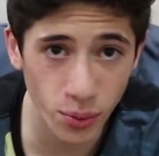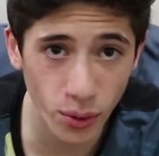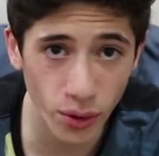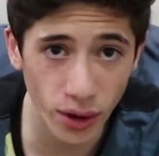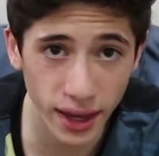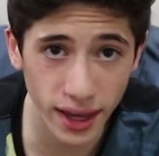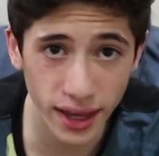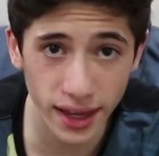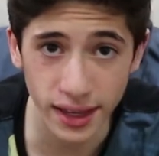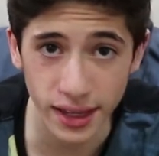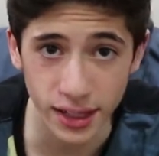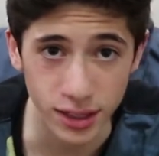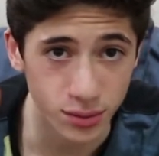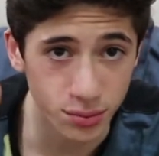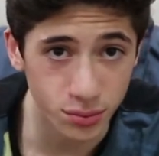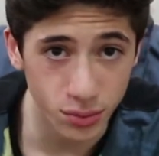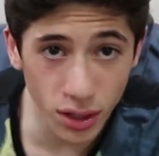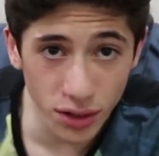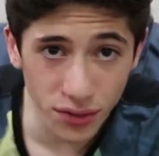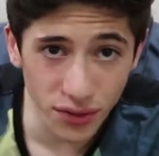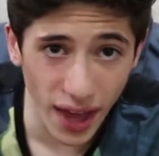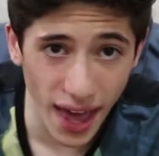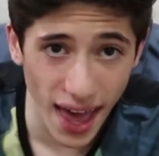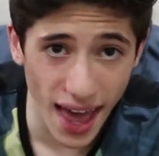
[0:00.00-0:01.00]
point is
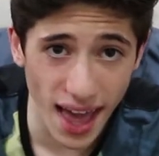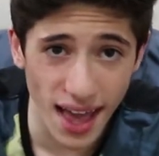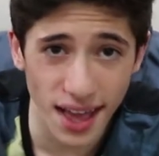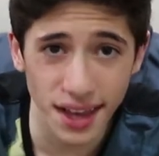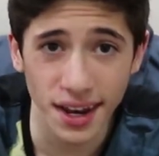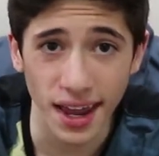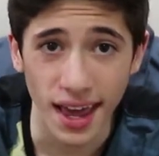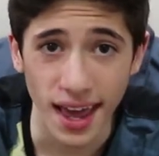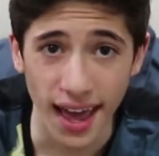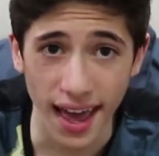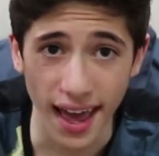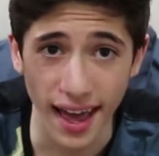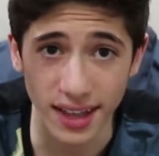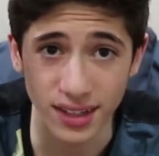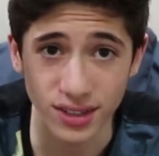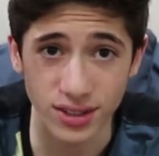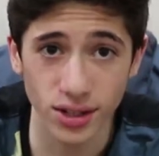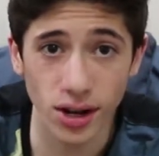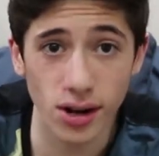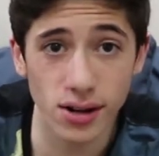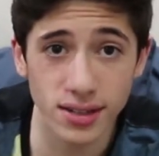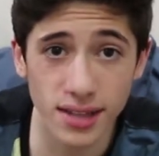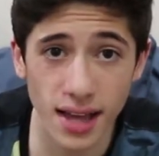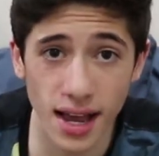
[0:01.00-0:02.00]
move ahead and
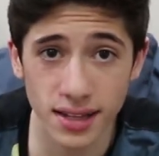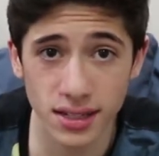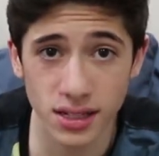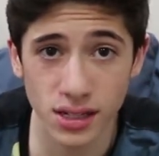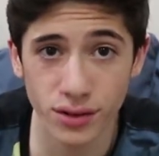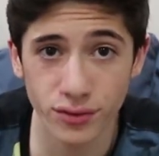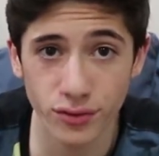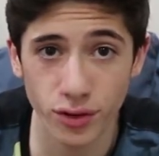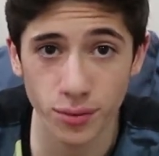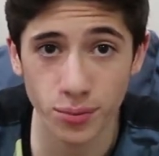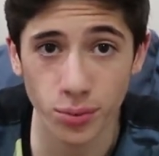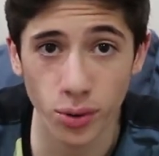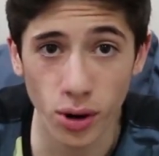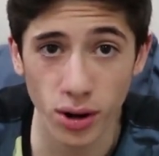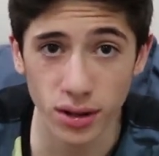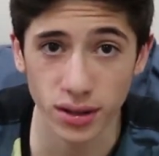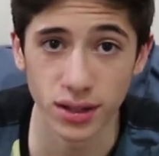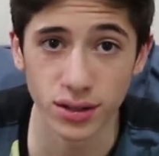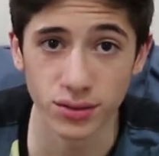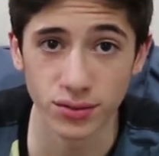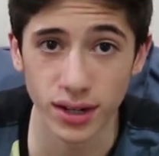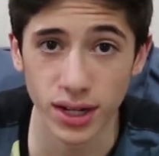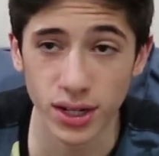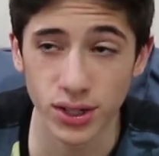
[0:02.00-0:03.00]
start testing for
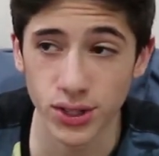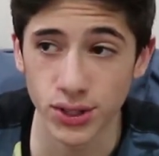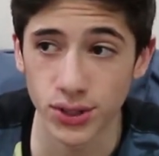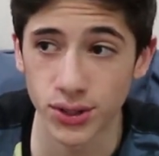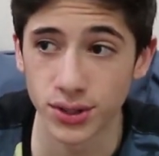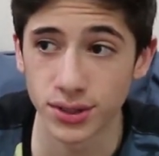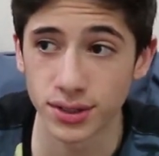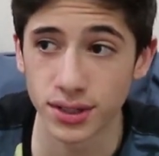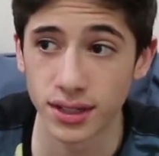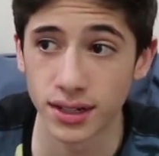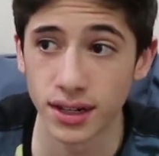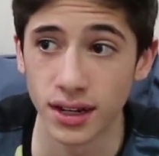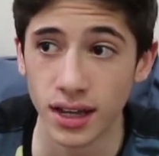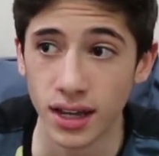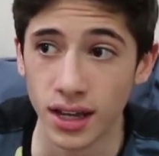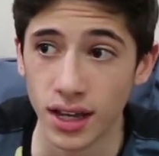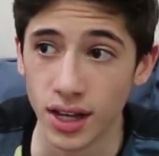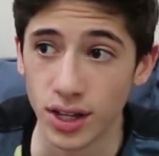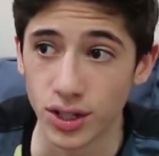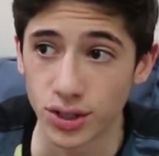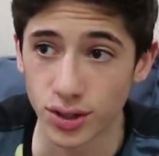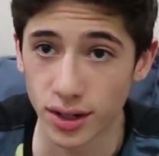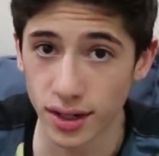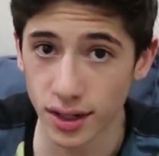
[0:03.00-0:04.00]
Portland Regionals and
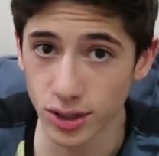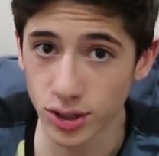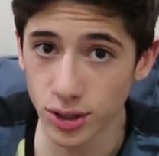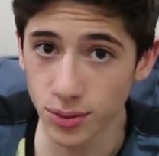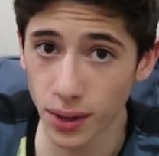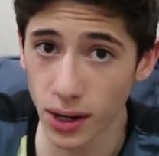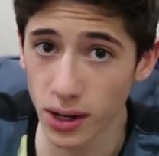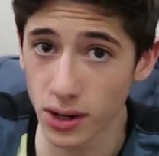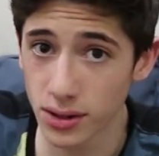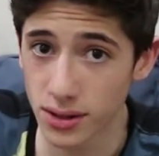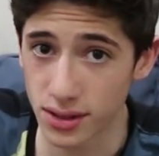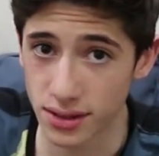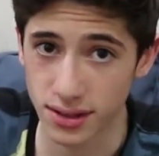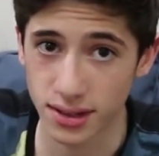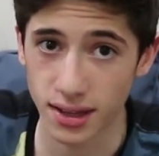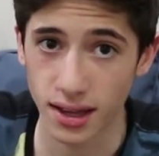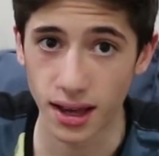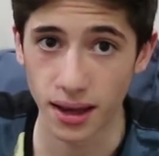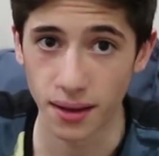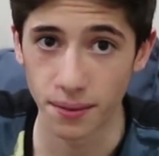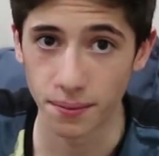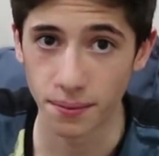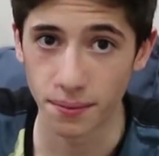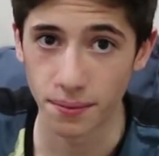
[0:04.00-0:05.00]
try to do better this time.